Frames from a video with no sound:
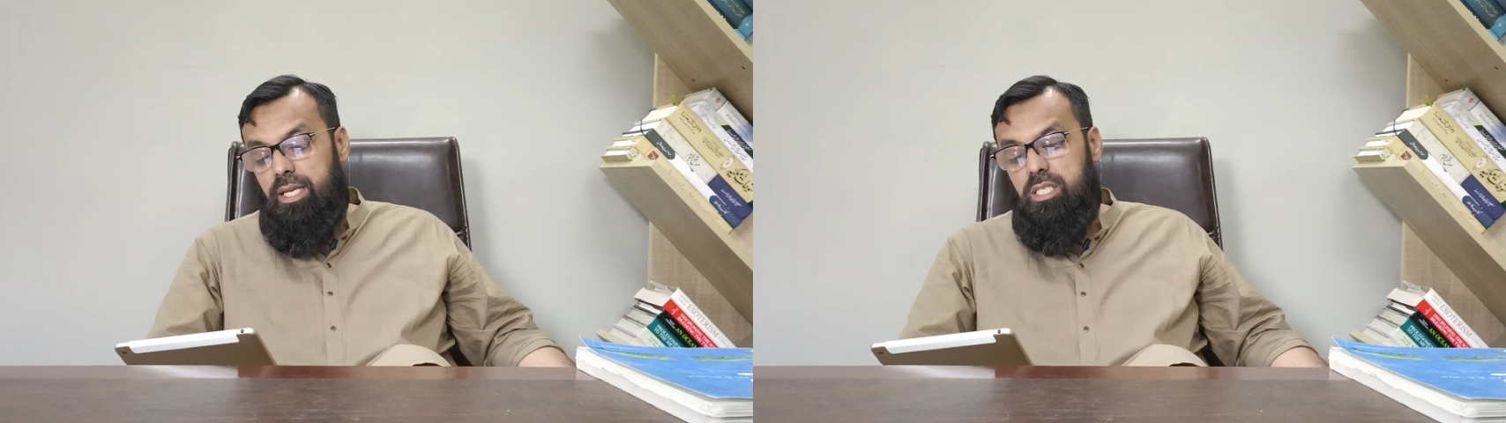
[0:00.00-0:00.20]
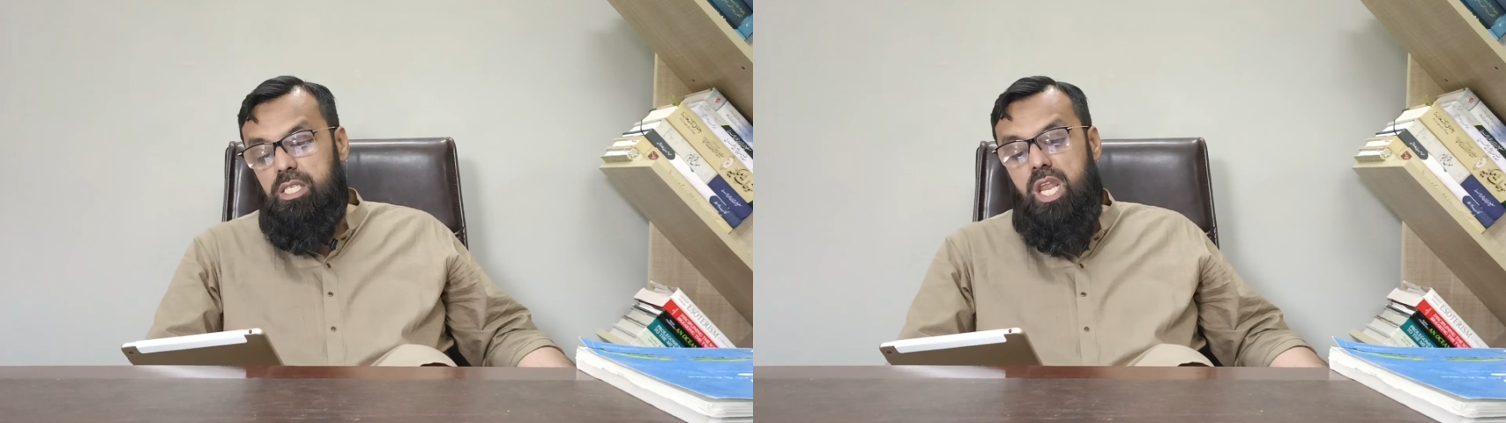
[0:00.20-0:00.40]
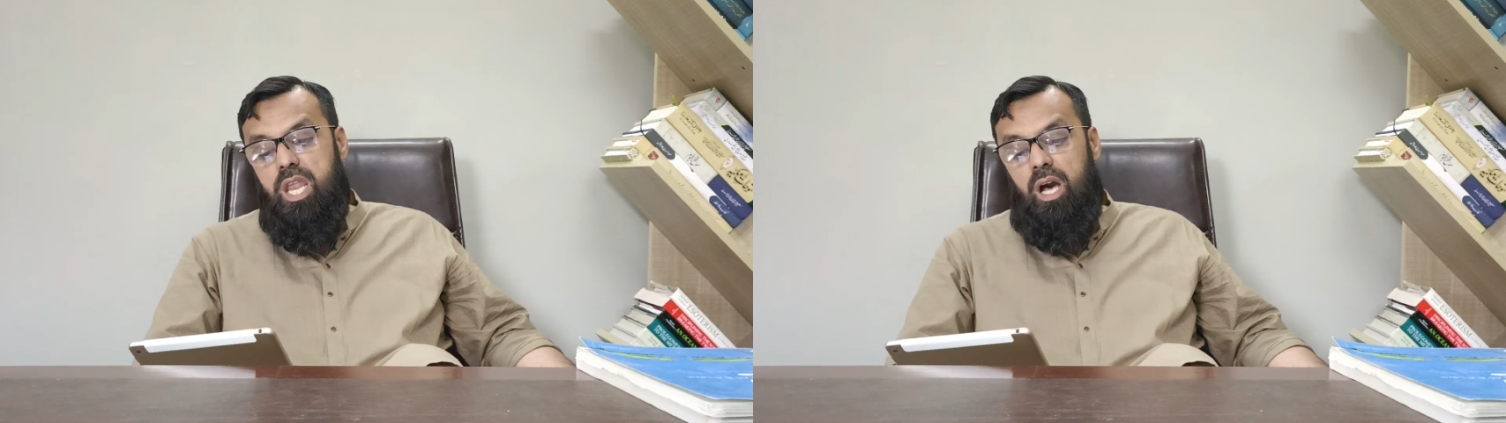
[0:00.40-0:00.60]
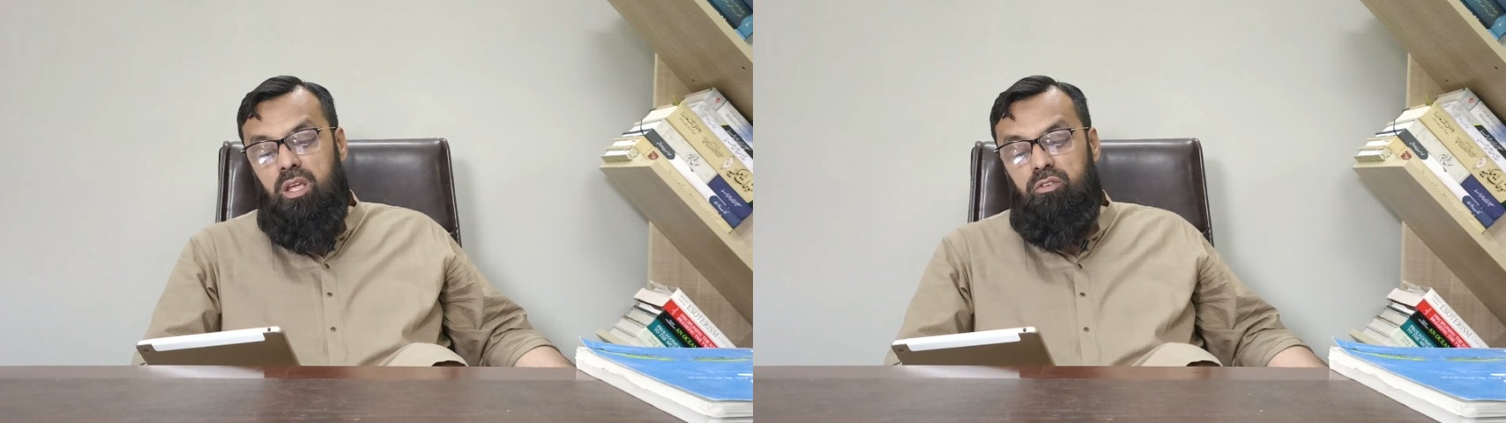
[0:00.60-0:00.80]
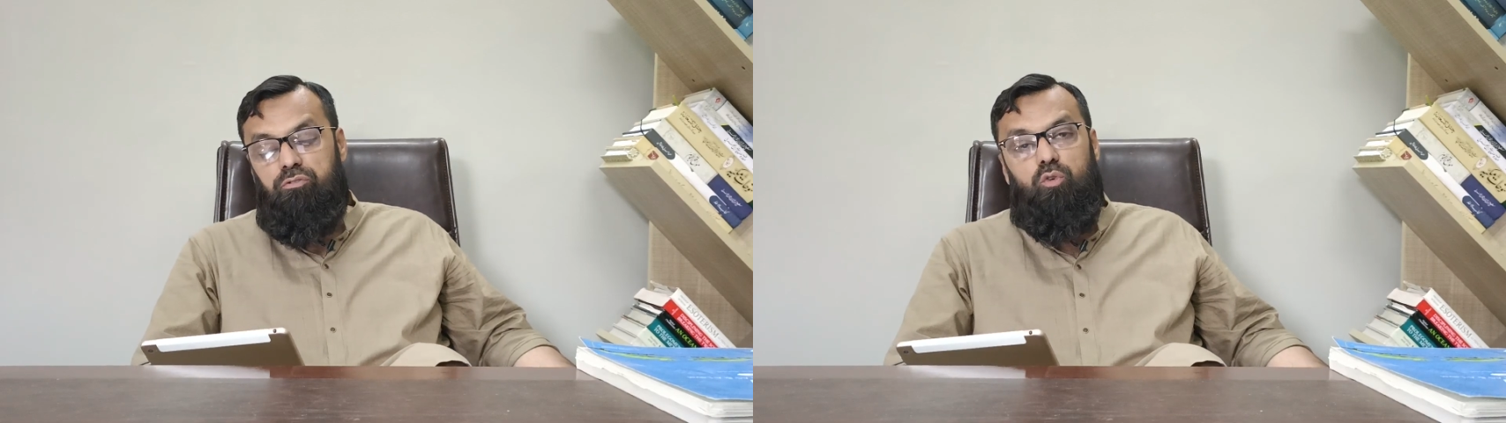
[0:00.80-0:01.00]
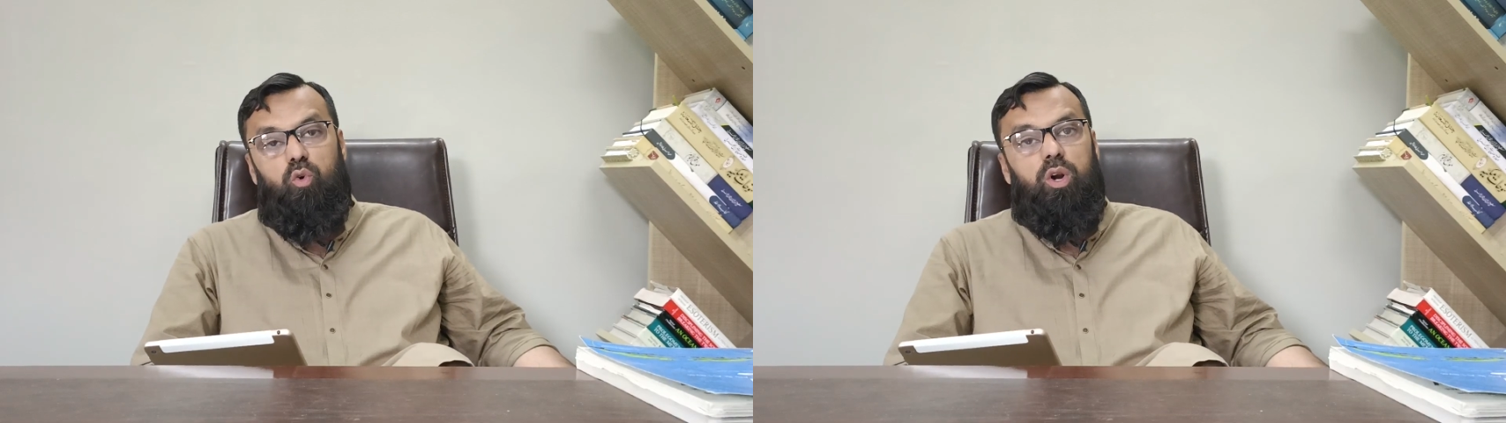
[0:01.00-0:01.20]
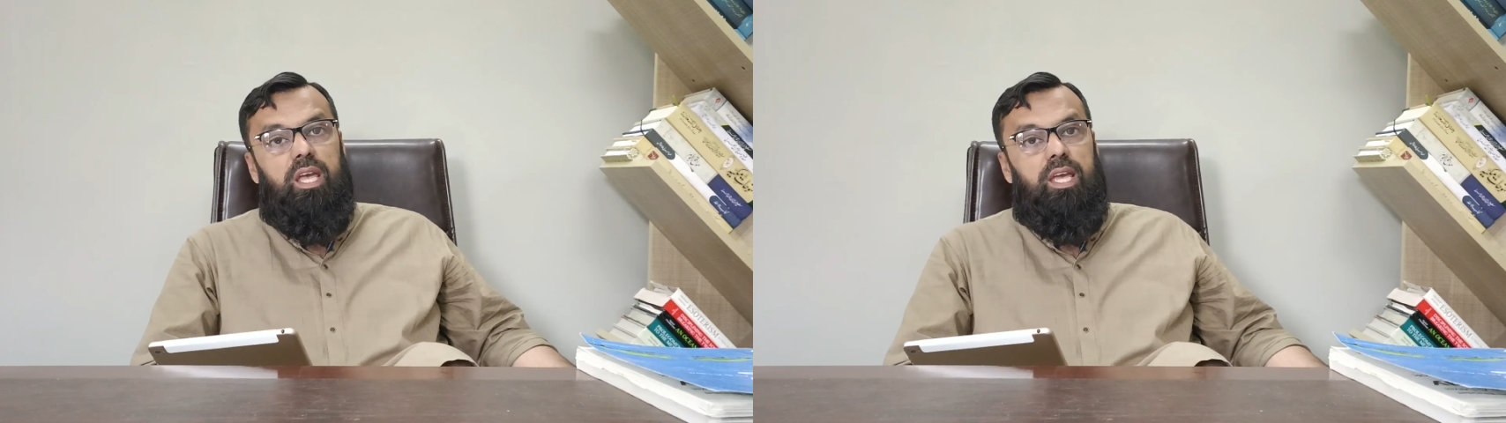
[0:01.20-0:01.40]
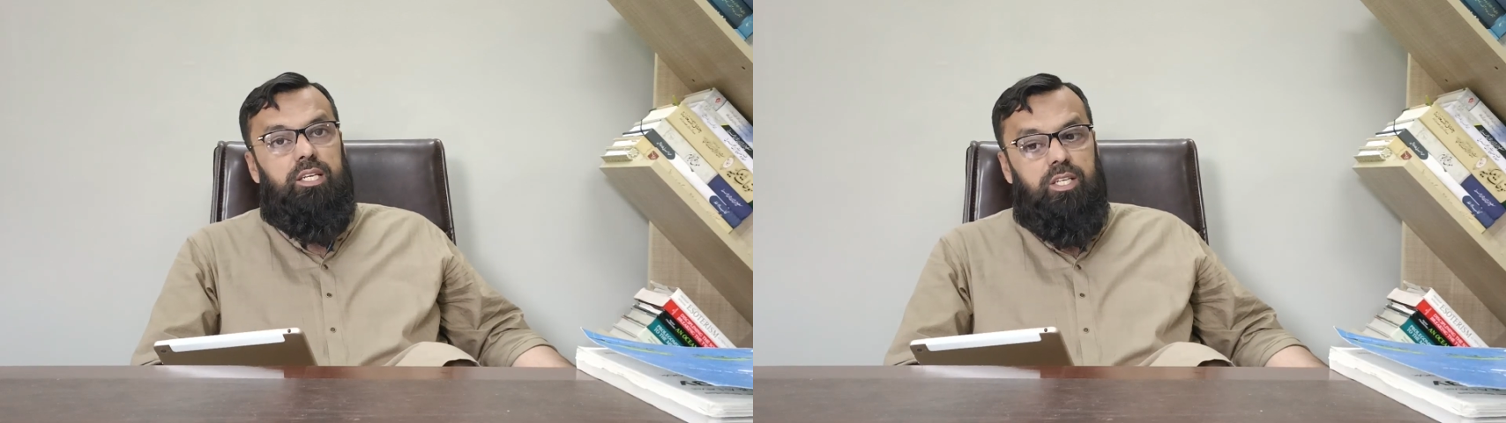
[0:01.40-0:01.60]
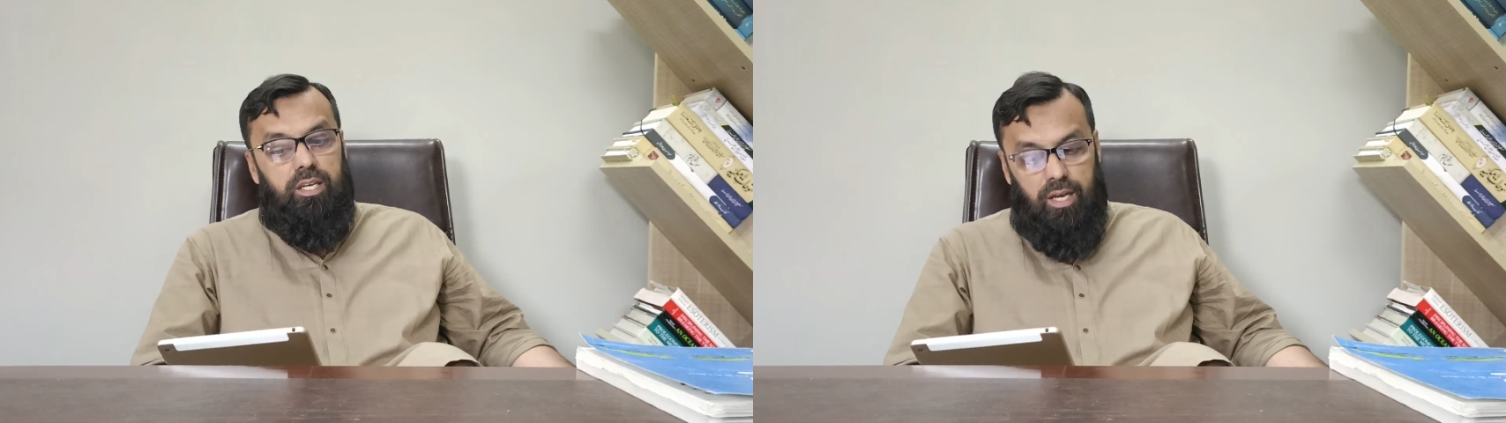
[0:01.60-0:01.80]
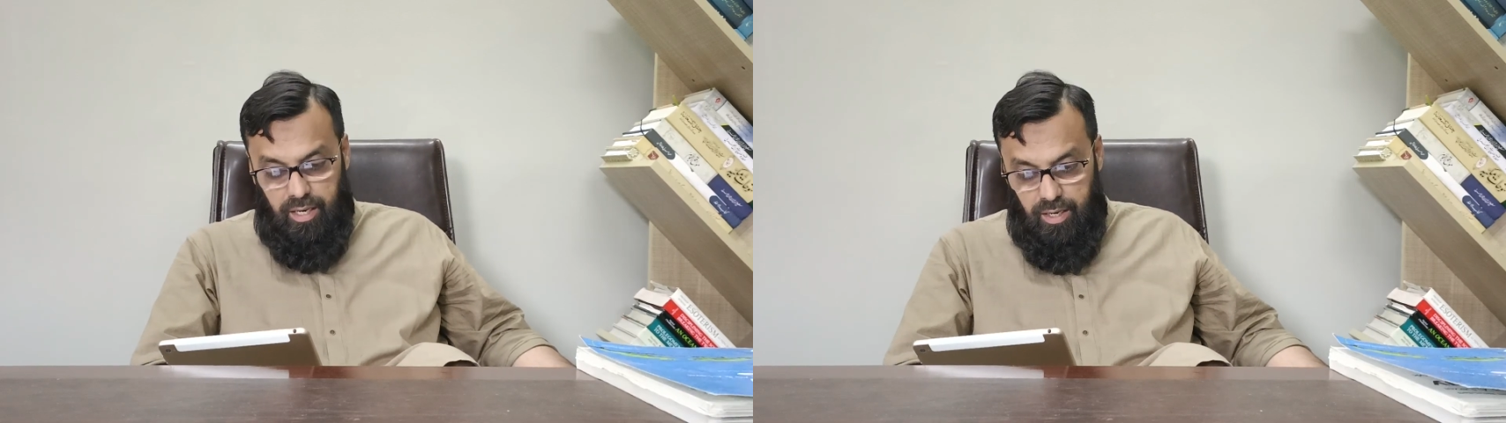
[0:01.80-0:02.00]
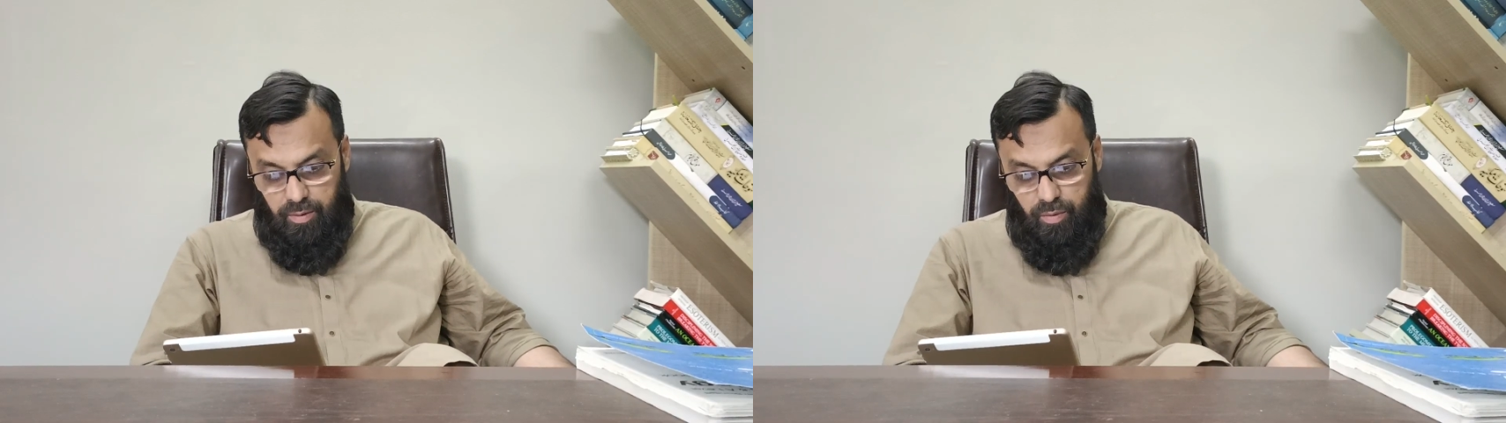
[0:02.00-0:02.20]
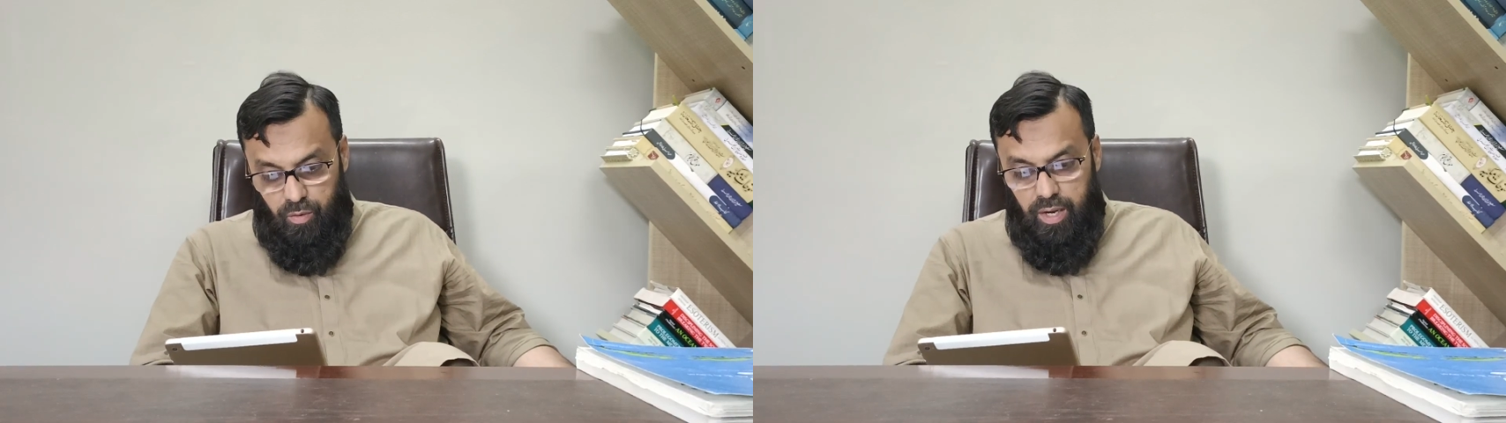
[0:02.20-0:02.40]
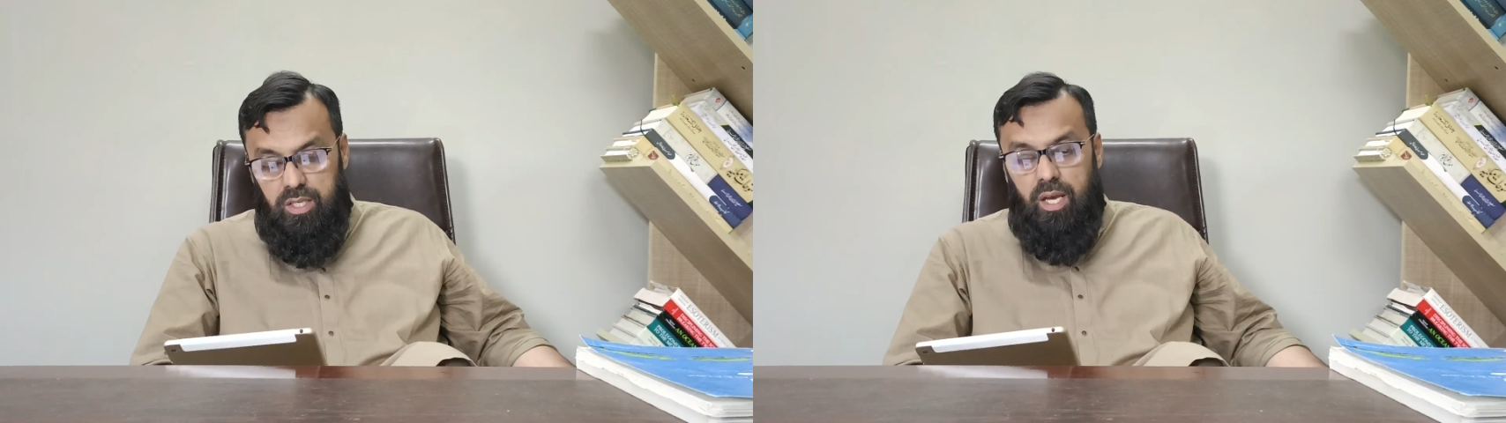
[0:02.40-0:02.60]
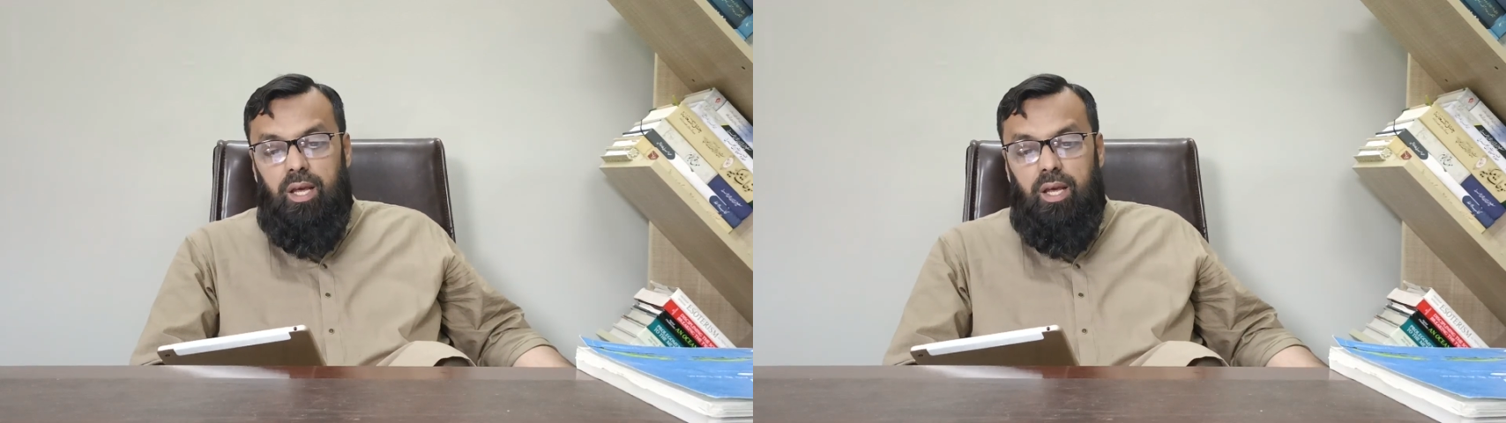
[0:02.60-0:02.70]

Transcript: is 9489, right?